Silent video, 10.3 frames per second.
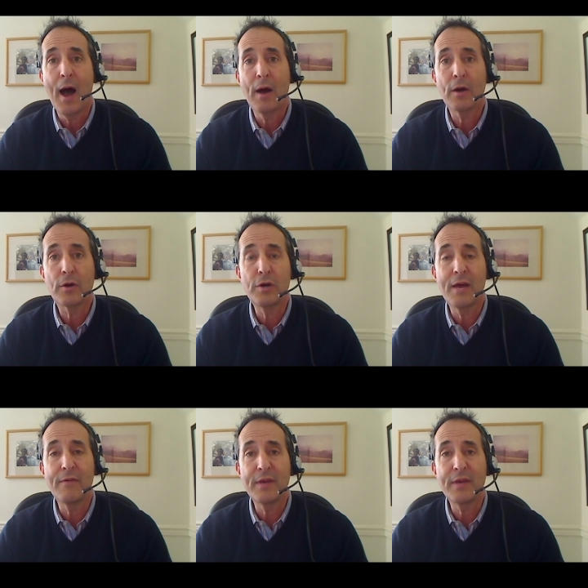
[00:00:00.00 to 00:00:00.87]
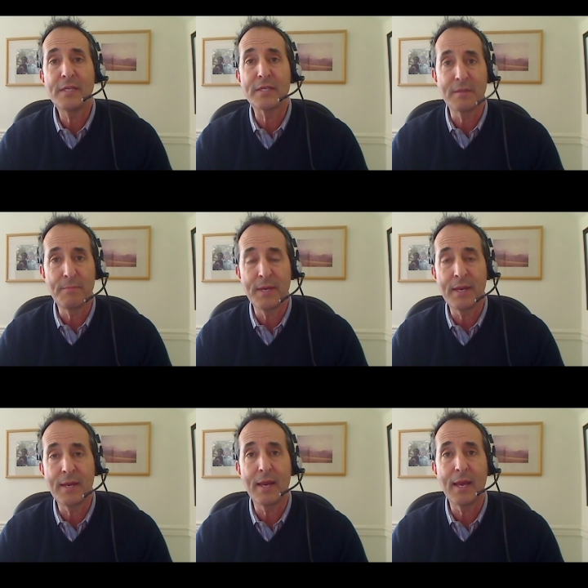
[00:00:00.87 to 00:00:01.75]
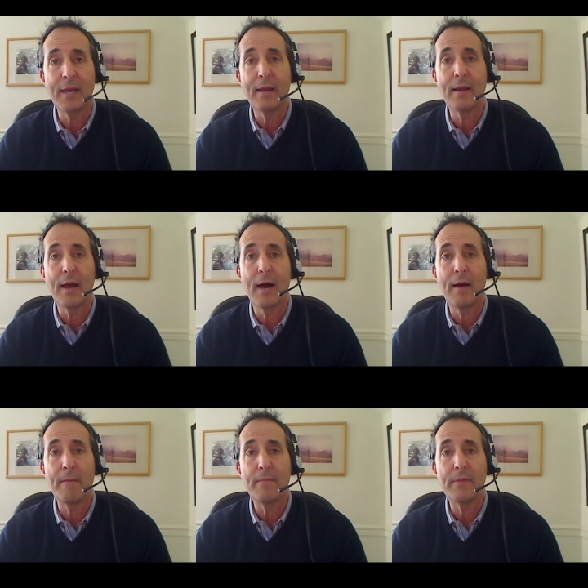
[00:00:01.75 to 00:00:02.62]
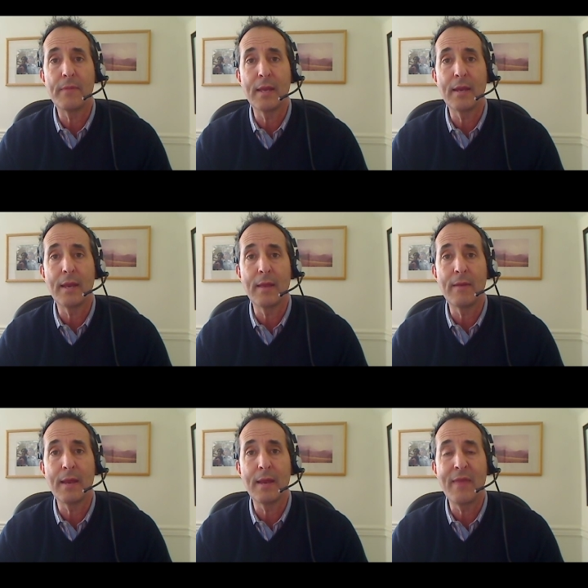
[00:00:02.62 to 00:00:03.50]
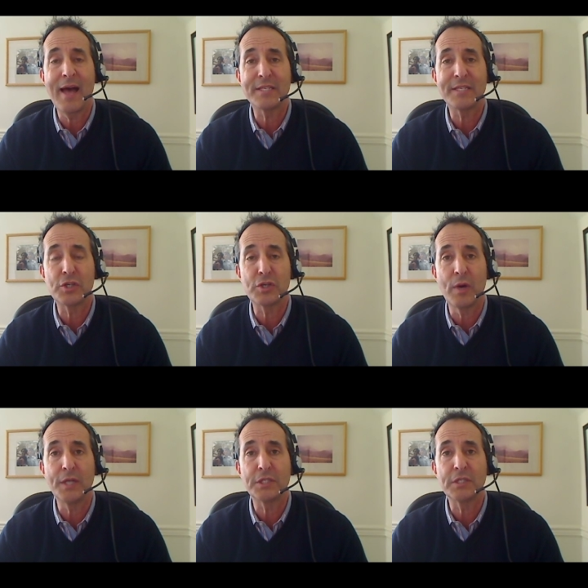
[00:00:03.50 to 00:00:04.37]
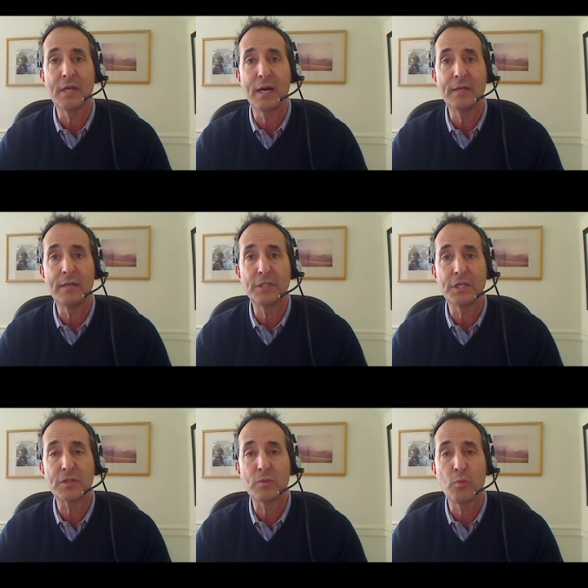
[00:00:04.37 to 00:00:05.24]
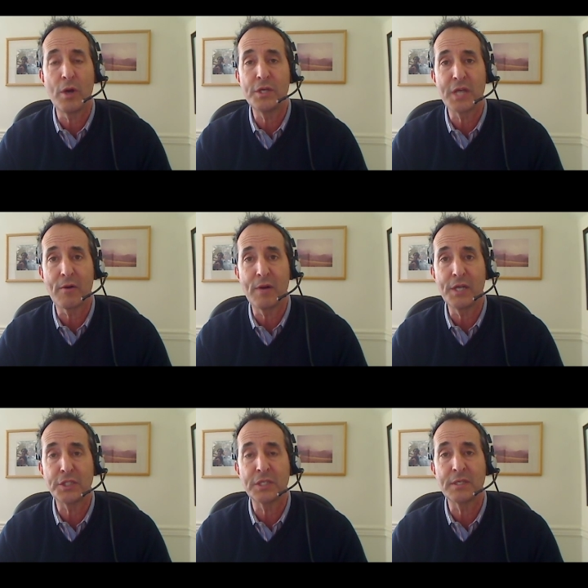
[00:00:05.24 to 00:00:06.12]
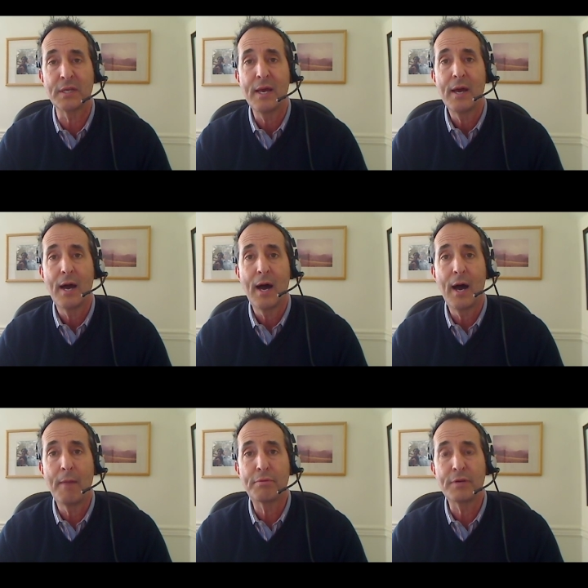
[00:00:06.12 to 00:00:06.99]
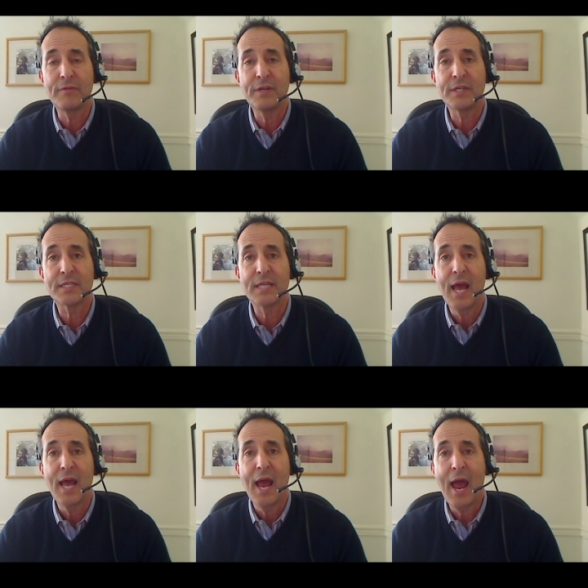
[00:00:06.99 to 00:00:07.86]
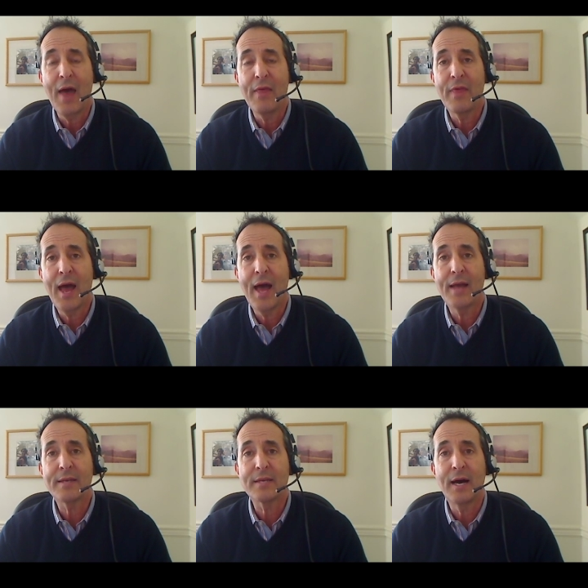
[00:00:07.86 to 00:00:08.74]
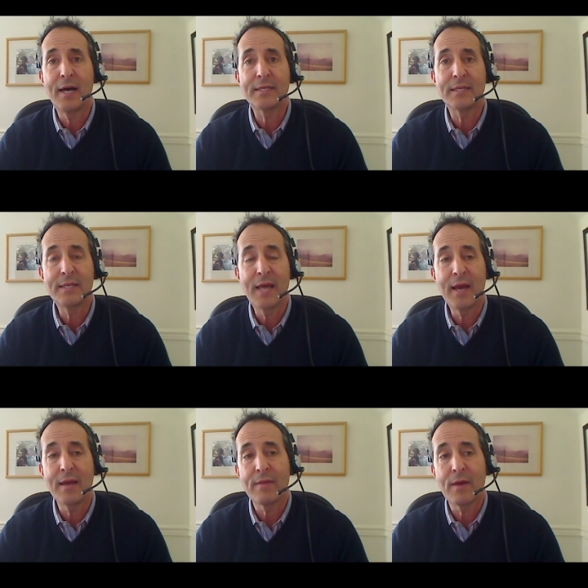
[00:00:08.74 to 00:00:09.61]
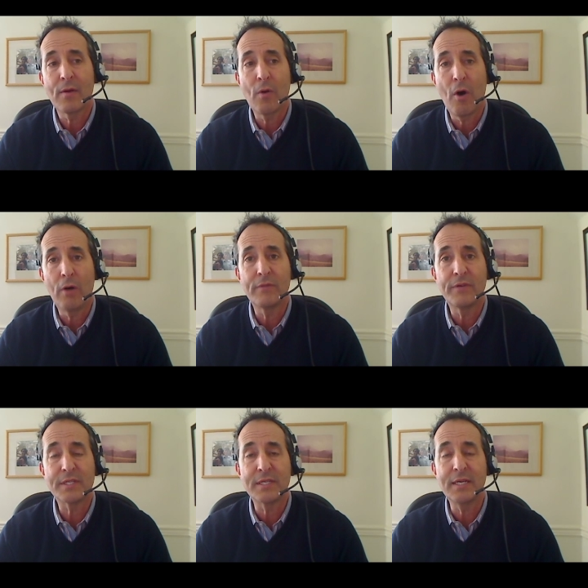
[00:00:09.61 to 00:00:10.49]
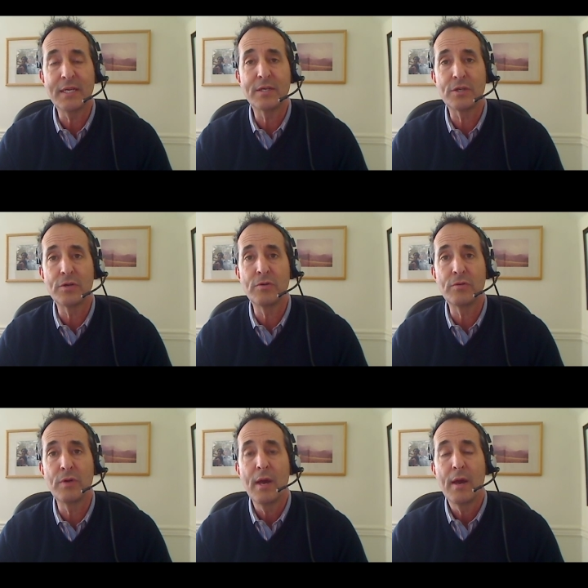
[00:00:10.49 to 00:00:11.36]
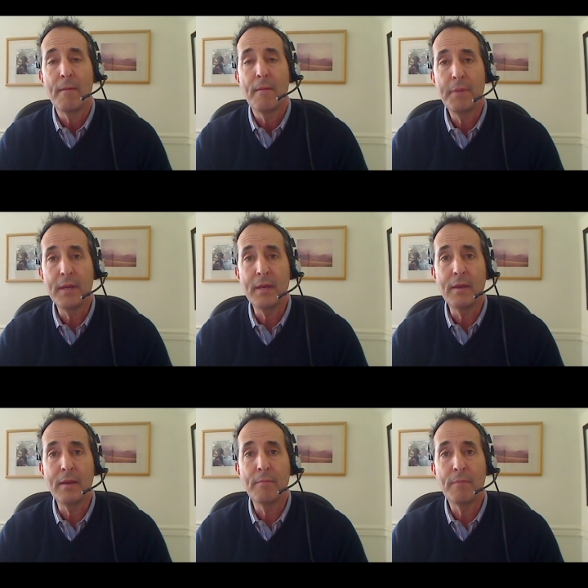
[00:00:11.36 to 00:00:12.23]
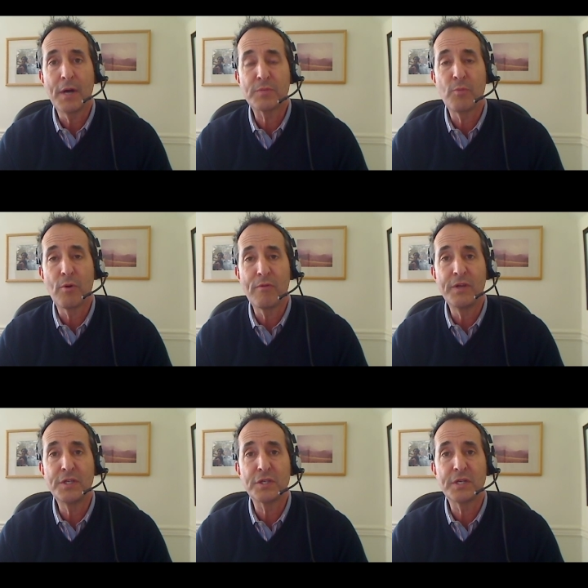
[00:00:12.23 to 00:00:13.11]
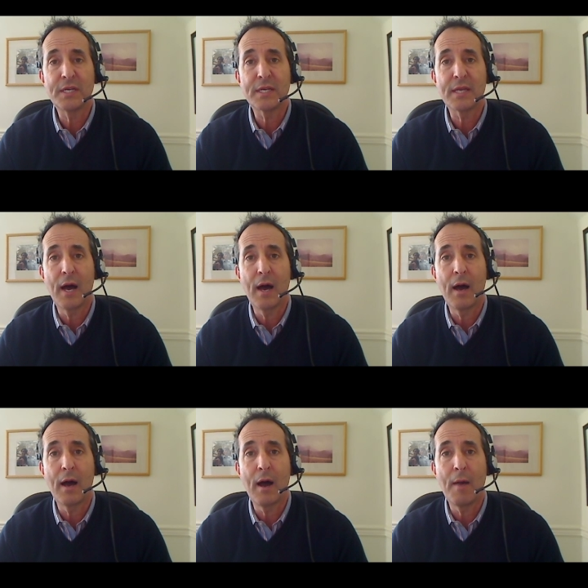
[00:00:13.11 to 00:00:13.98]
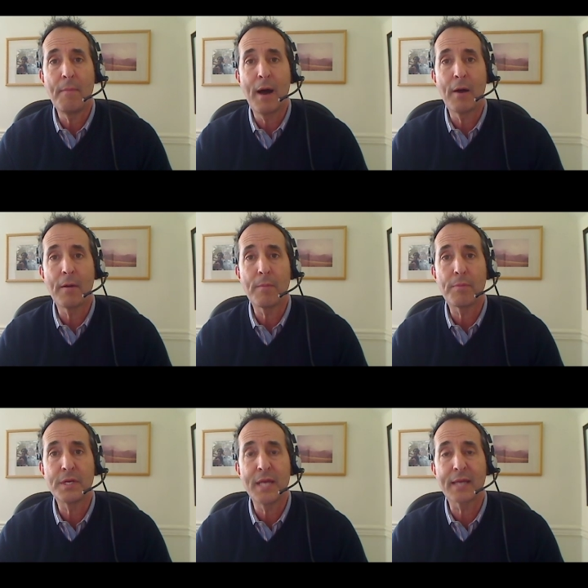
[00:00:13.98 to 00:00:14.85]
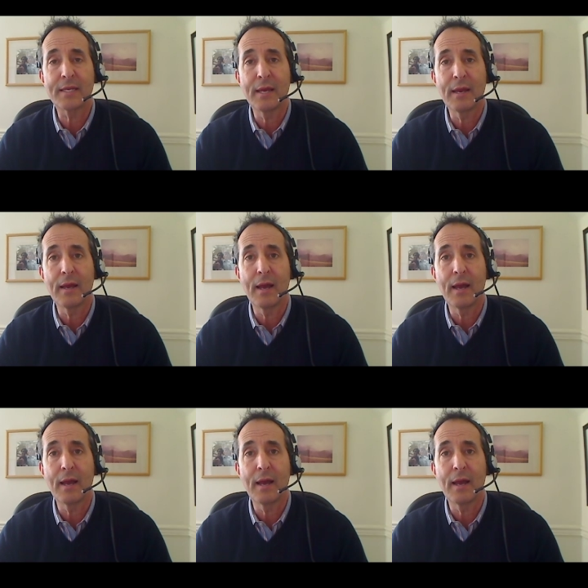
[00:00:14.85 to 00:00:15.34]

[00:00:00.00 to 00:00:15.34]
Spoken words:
could have easily been in that situation just one generation previous, and that today that all of us need to be much more vigilant about protecting